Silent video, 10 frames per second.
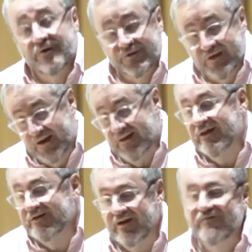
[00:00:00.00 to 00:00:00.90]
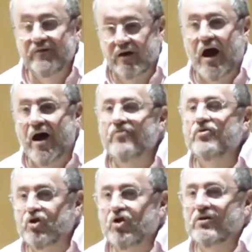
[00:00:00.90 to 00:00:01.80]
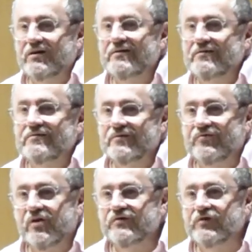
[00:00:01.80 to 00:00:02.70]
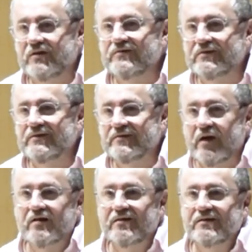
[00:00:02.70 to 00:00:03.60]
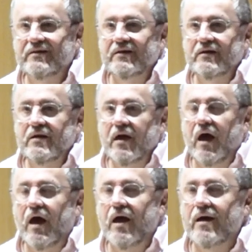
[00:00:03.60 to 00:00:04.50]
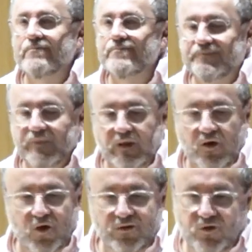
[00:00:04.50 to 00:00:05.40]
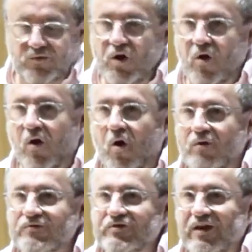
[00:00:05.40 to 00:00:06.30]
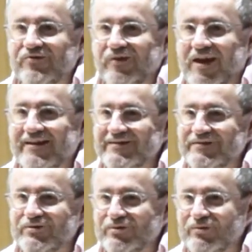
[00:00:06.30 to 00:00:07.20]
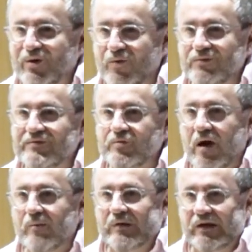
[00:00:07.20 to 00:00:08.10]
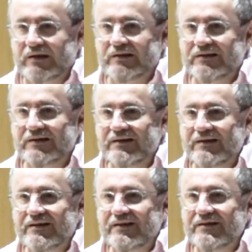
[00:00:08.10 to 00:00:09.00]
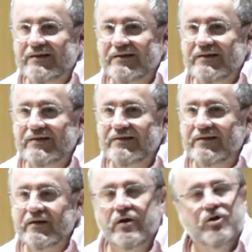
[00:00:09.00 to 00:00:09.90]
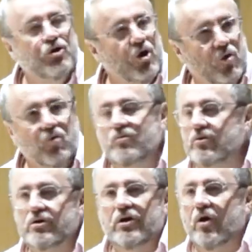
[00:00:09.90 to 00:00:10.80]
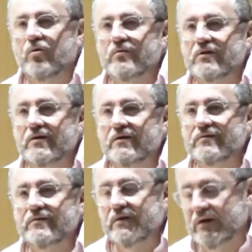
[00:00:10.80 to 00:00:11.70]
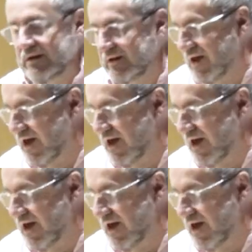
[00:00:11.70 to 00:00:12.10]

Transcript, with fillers: really They, they definitely are an early differentiating cell, um, although not all Shef lines do go to RPE. So is it just Shef One that does? No, no, no, no. The, the,